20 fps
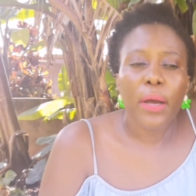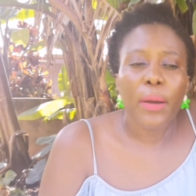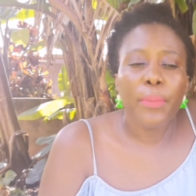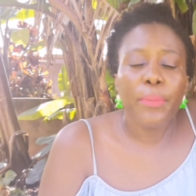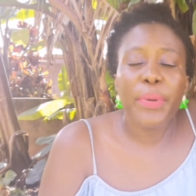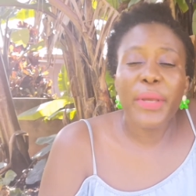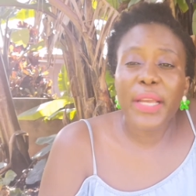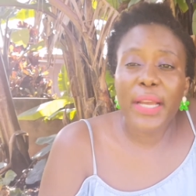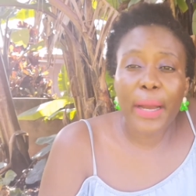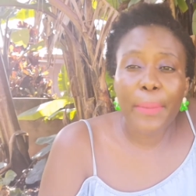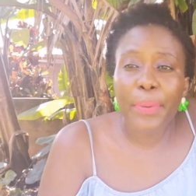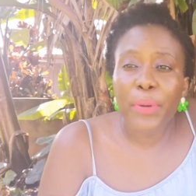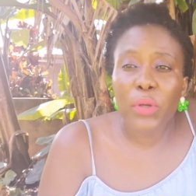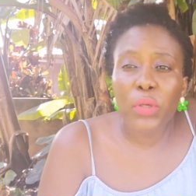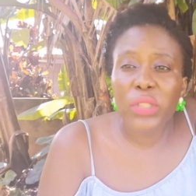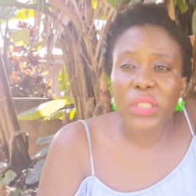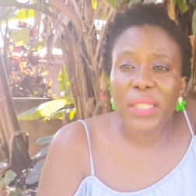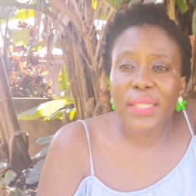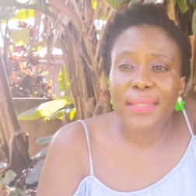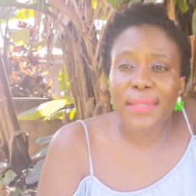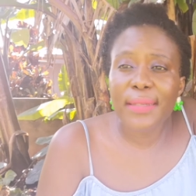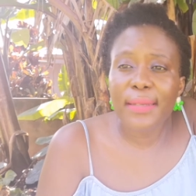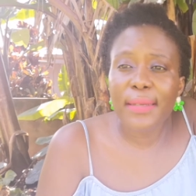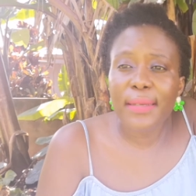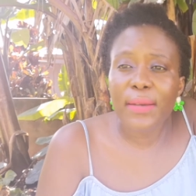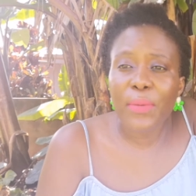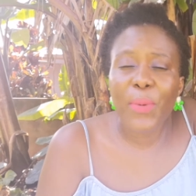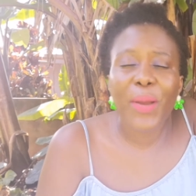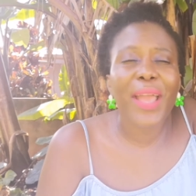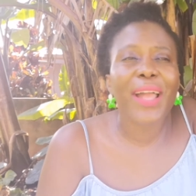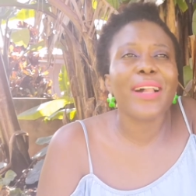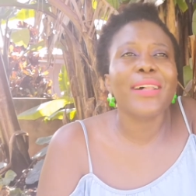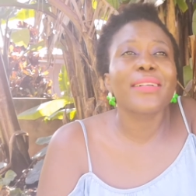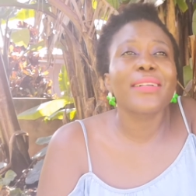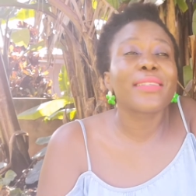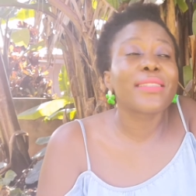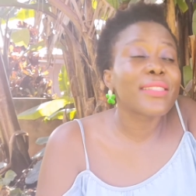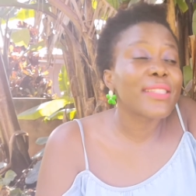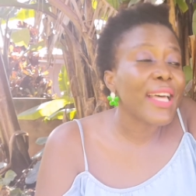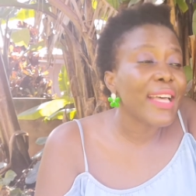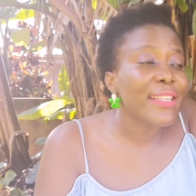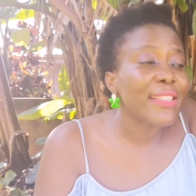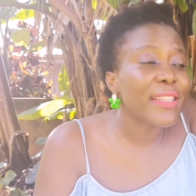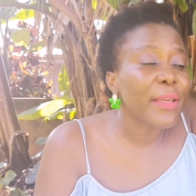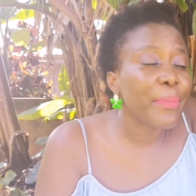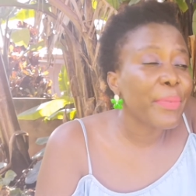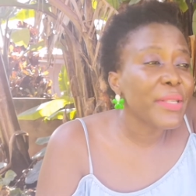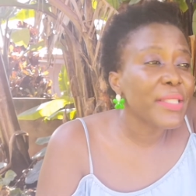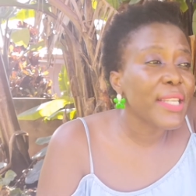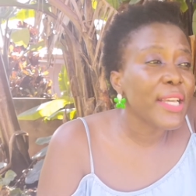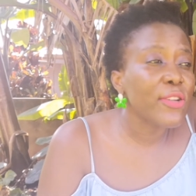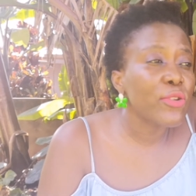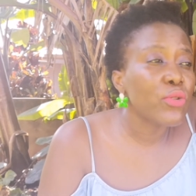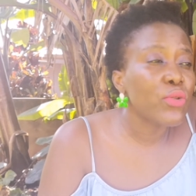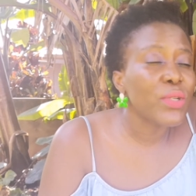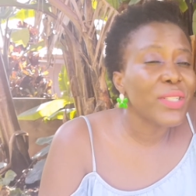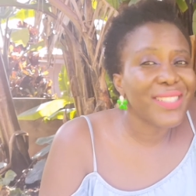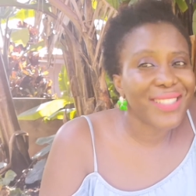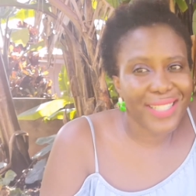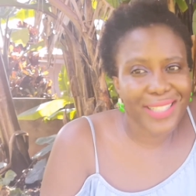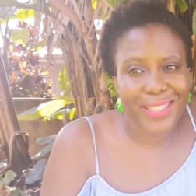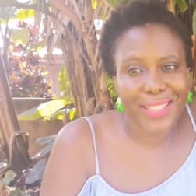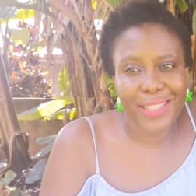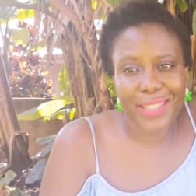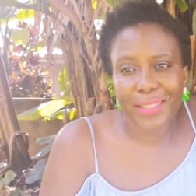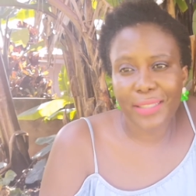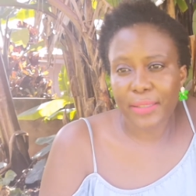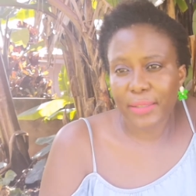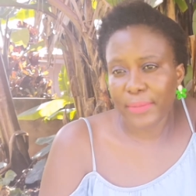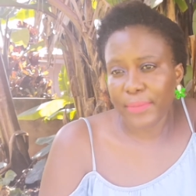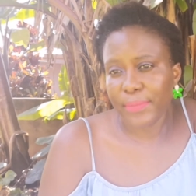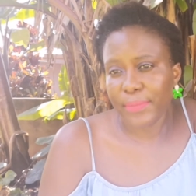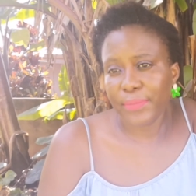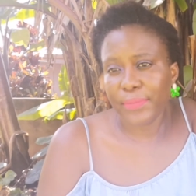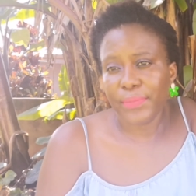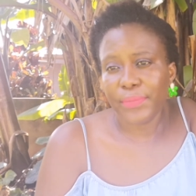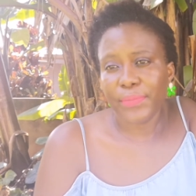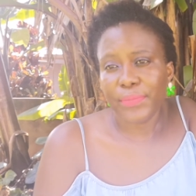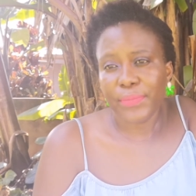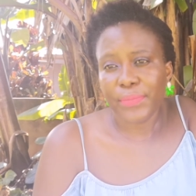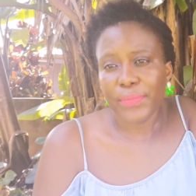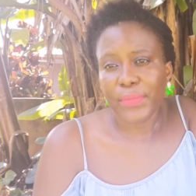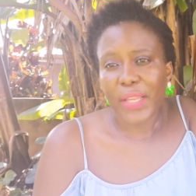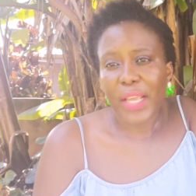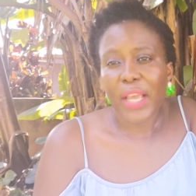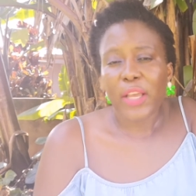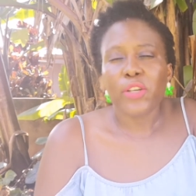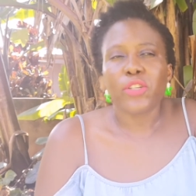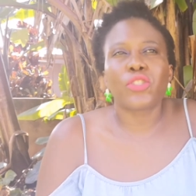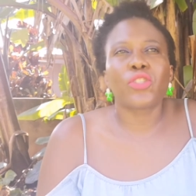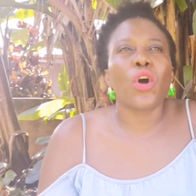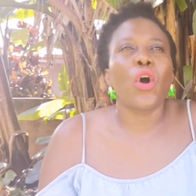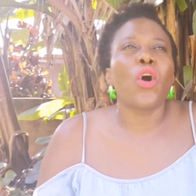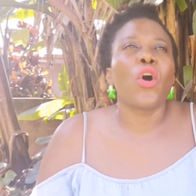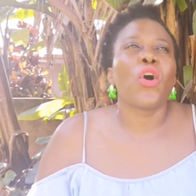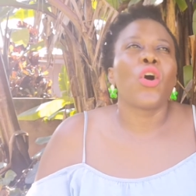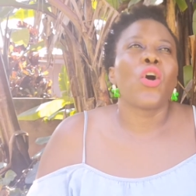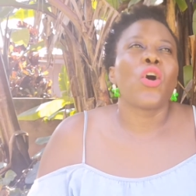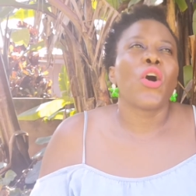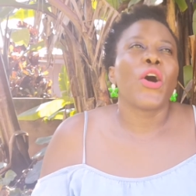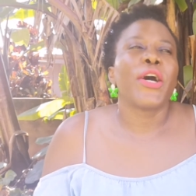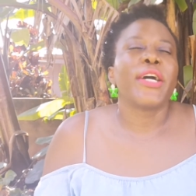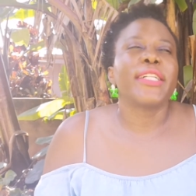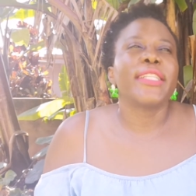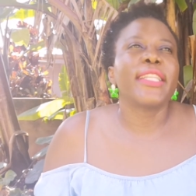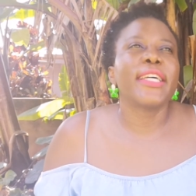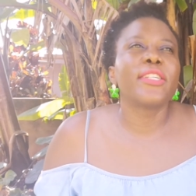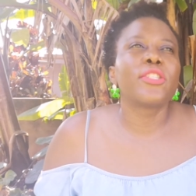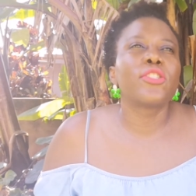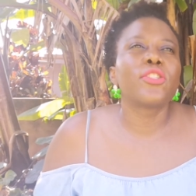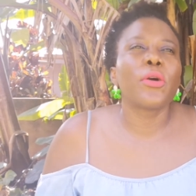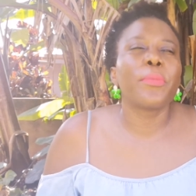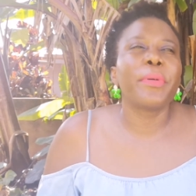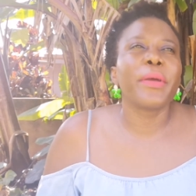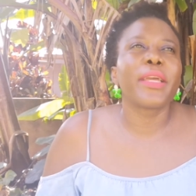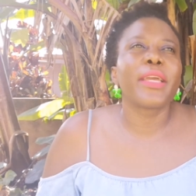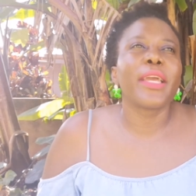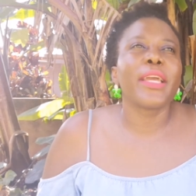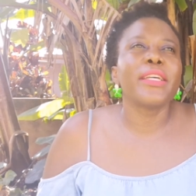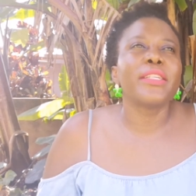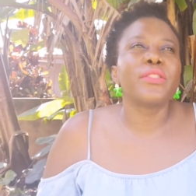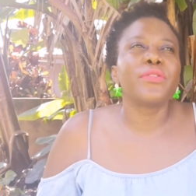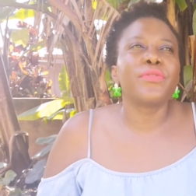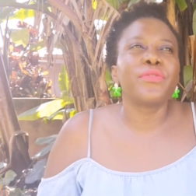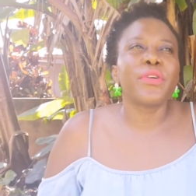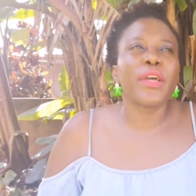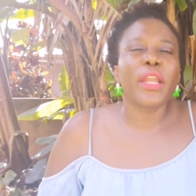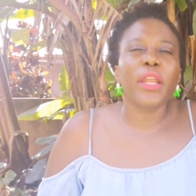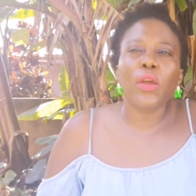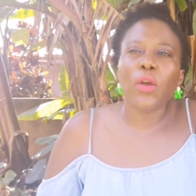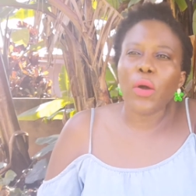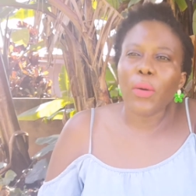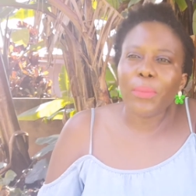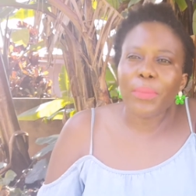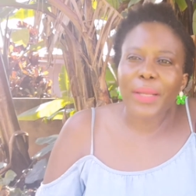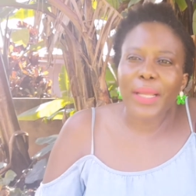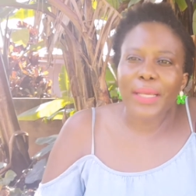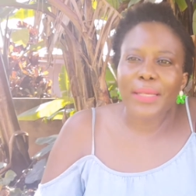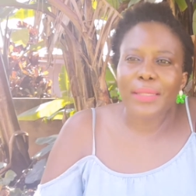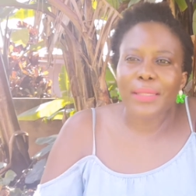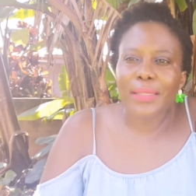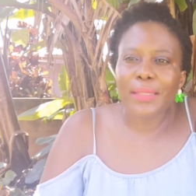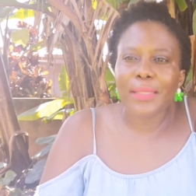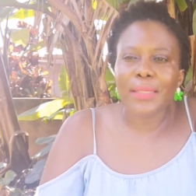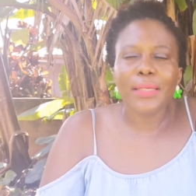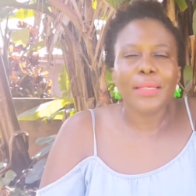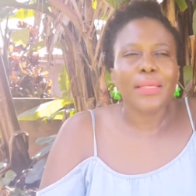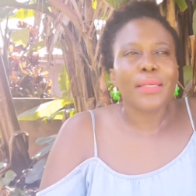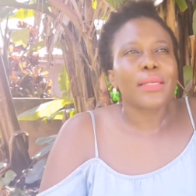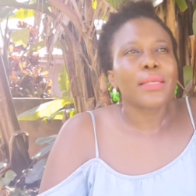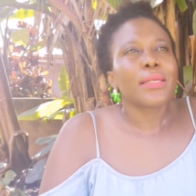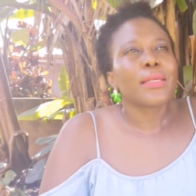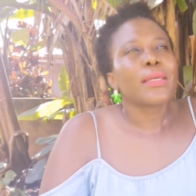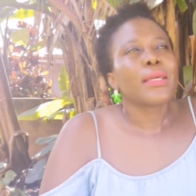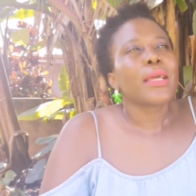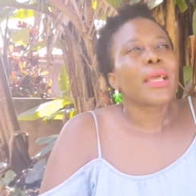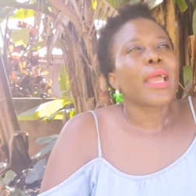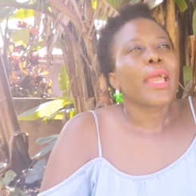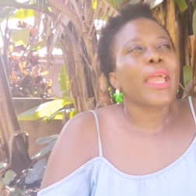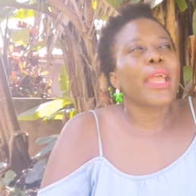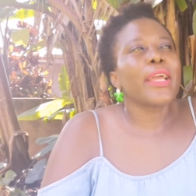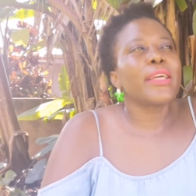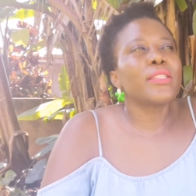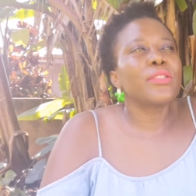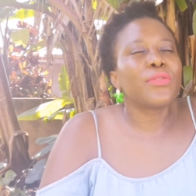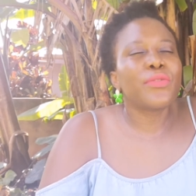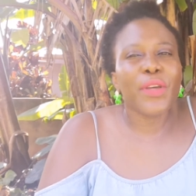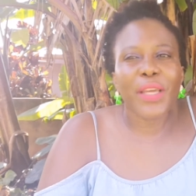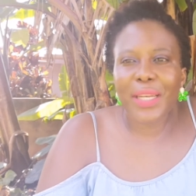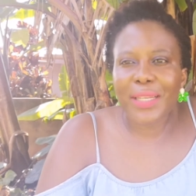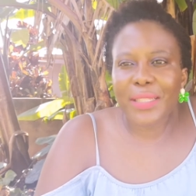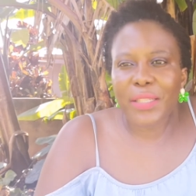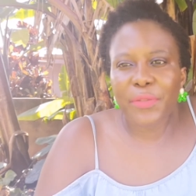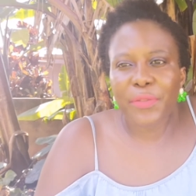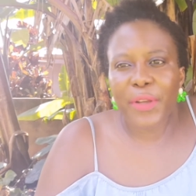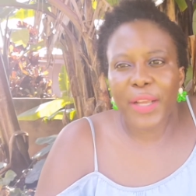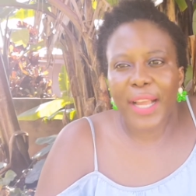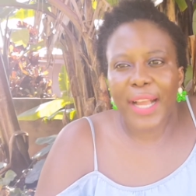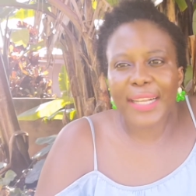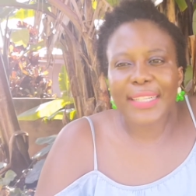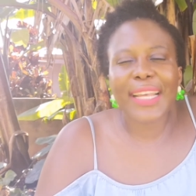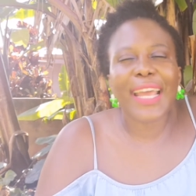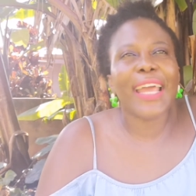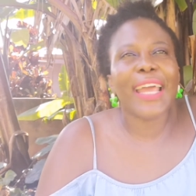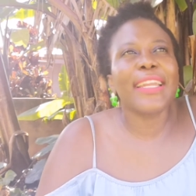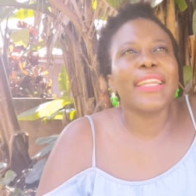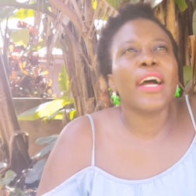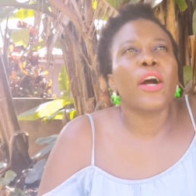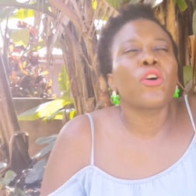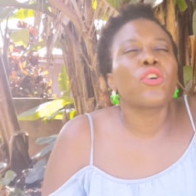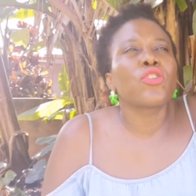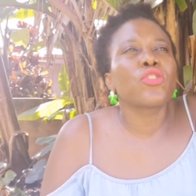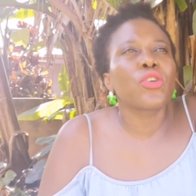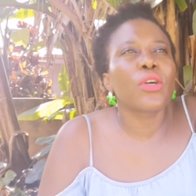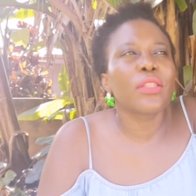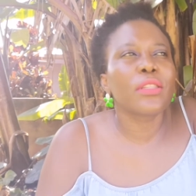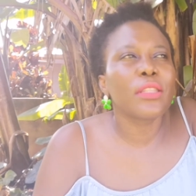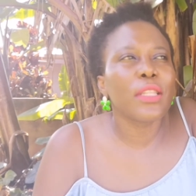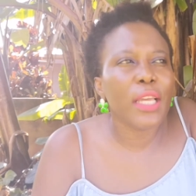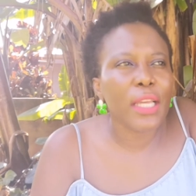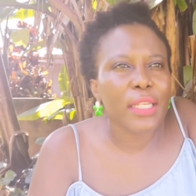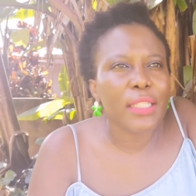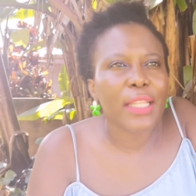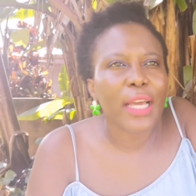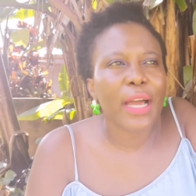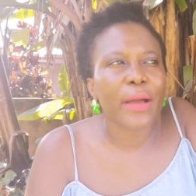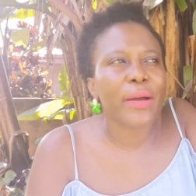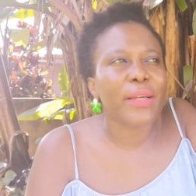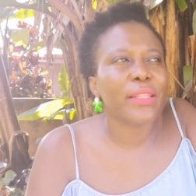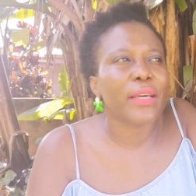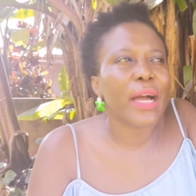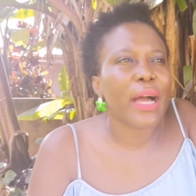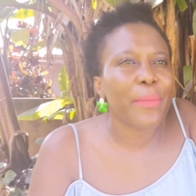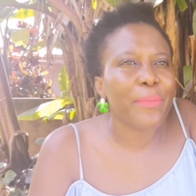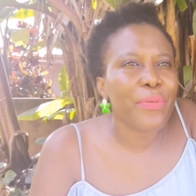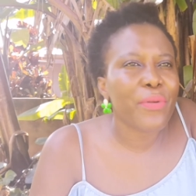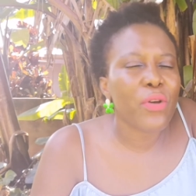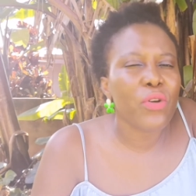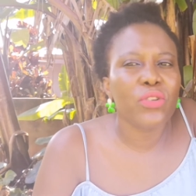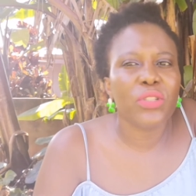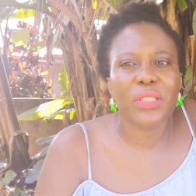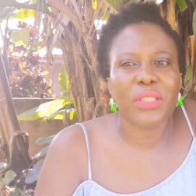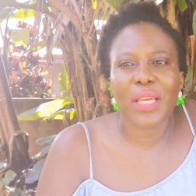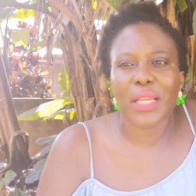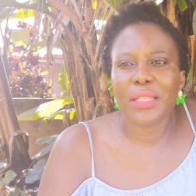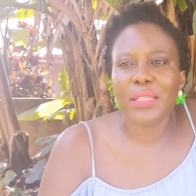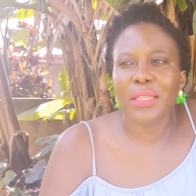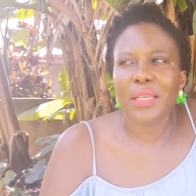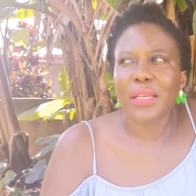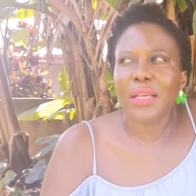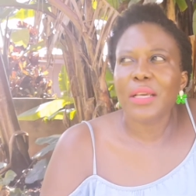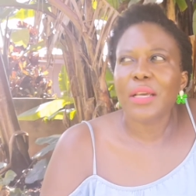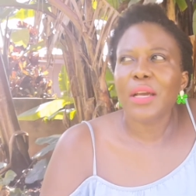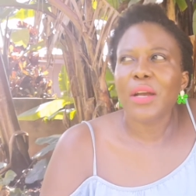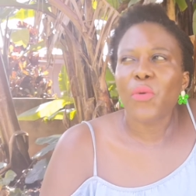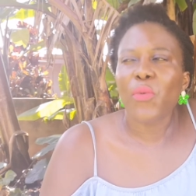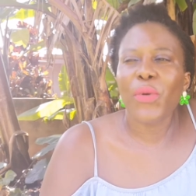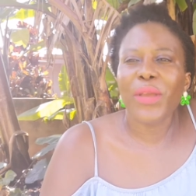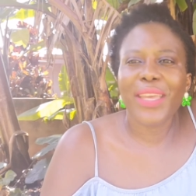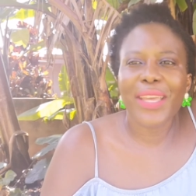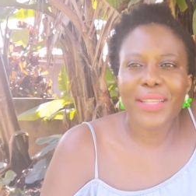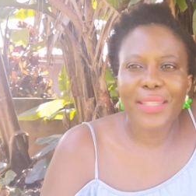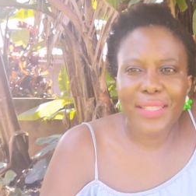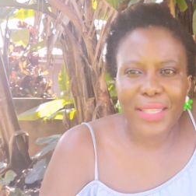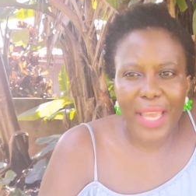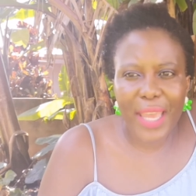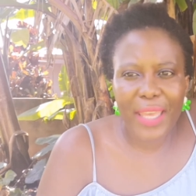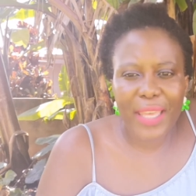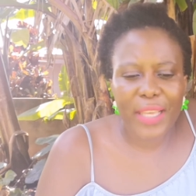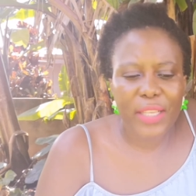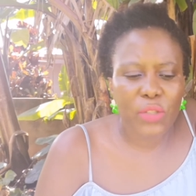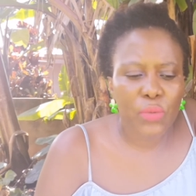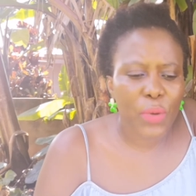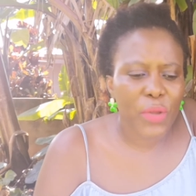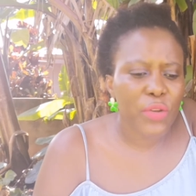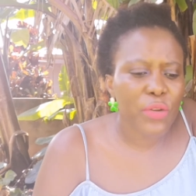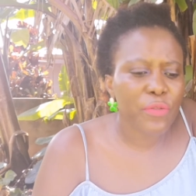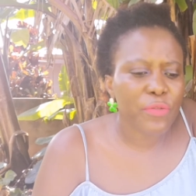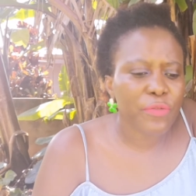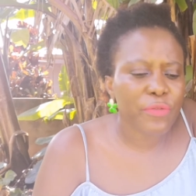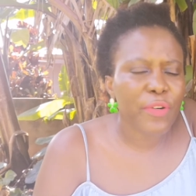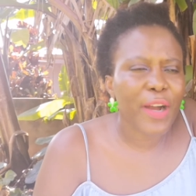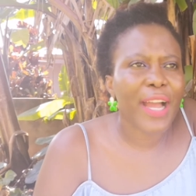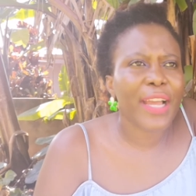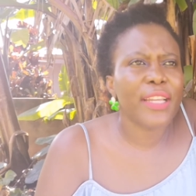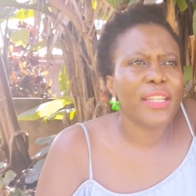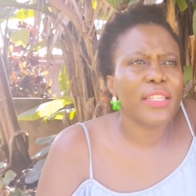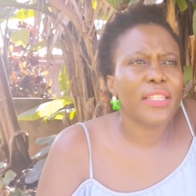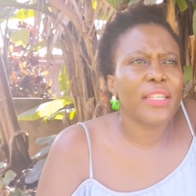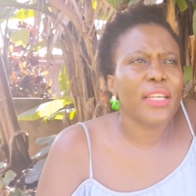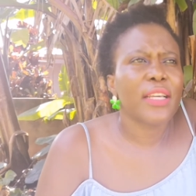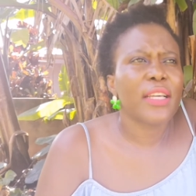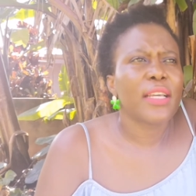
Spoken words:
being apologetic. Where else does the person who is cheating? So this topic is very complex. It's very difficult. And I also think the approach that we can take is when you find